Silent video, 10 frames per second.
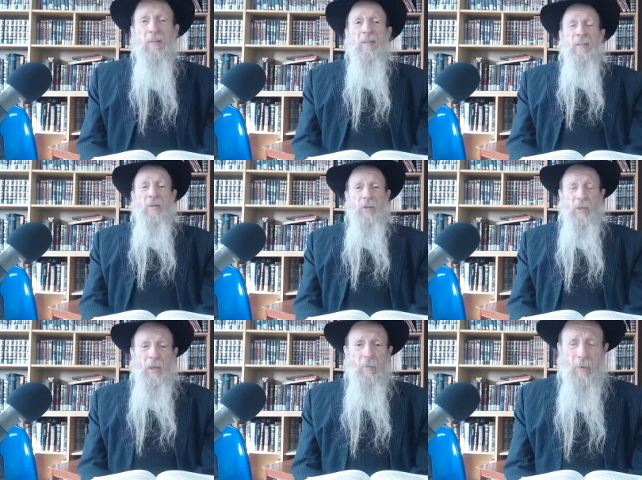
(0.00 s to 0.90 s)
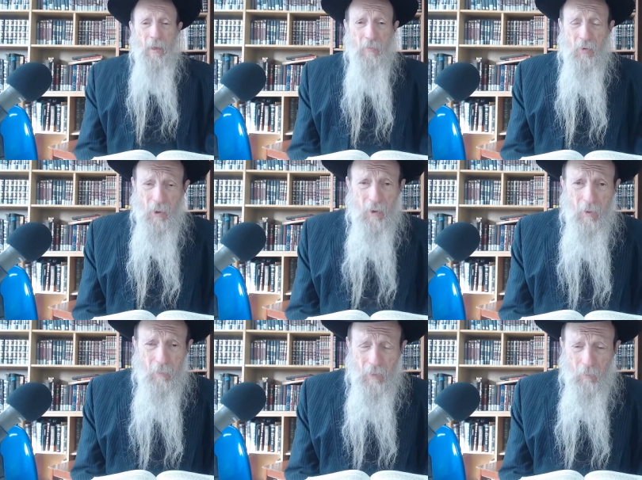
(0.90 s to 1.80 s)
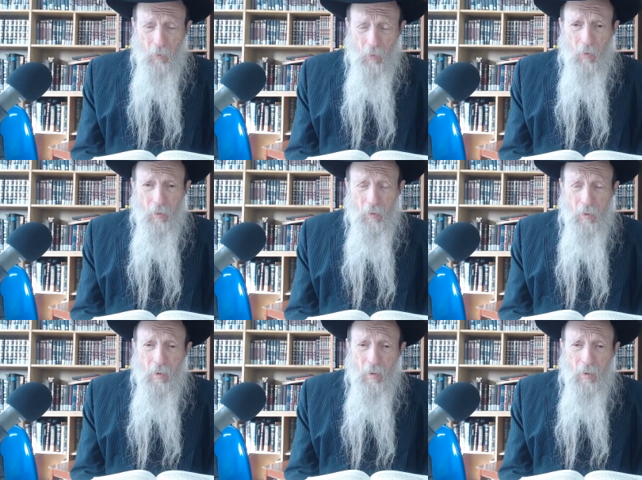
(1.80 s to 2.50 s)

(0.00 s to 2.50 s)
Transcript: It says Abraham suddenly became old